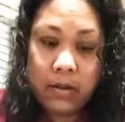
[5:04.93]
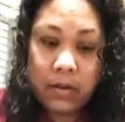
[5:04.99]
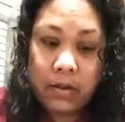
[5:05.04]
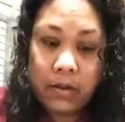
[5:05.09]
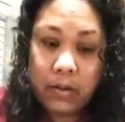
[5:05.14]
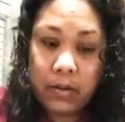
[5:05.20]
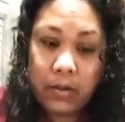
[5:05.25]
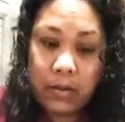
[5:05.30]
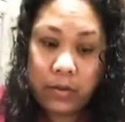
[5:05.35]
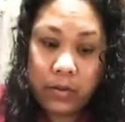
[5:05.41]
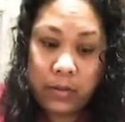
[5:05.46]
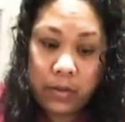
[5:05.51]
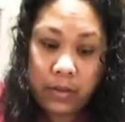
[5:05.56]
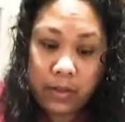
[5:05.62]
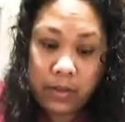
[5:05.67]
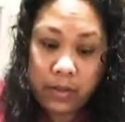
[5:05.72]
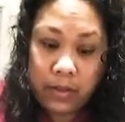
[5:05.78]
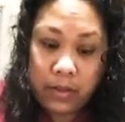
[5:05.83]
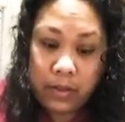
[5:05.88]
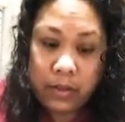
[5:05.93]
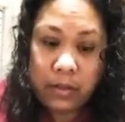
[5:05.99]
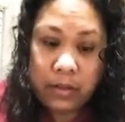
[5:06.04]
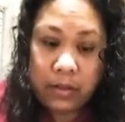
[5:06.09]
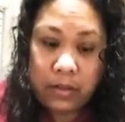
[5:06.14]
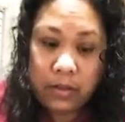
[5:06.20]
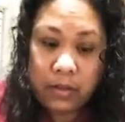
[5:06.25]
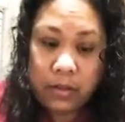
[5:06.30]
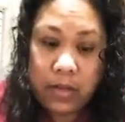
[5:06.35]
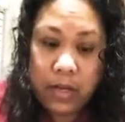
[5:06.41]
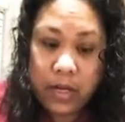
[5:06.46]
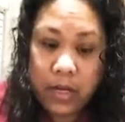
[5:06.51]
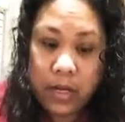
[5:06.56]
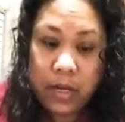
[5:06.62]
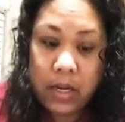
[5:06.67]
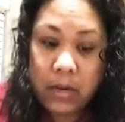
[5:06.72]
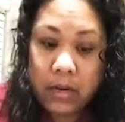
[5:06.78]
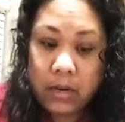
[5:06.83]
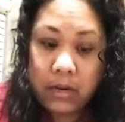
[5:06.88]
So this is something
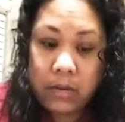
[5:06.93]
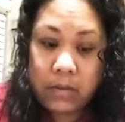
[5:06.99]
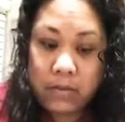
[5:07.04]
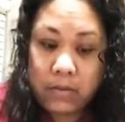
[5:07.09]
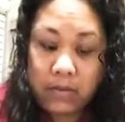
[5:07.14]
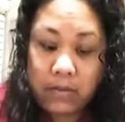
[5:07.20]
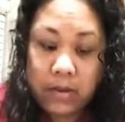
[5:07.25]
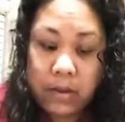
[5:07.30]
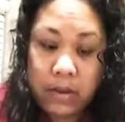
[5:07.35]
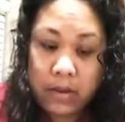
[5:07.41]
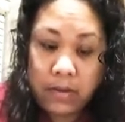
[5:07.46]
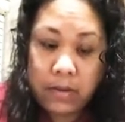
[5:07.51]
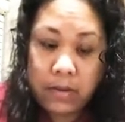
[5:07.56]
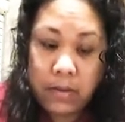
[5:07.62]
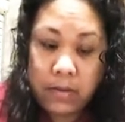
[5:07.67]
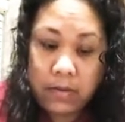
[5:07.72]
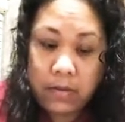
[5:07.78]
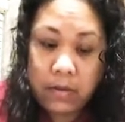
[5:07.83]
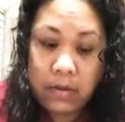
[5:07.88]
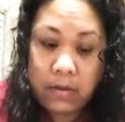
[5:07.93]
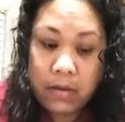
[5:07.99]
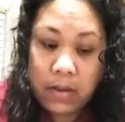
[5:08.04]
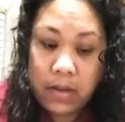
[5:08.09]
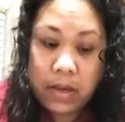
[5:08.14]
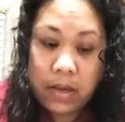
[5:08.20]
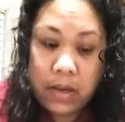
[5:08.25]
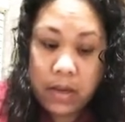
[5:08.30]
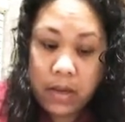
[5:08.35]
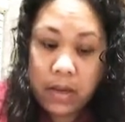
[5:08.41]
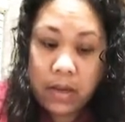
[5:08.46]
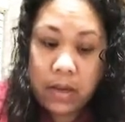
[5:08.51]
I learned very, very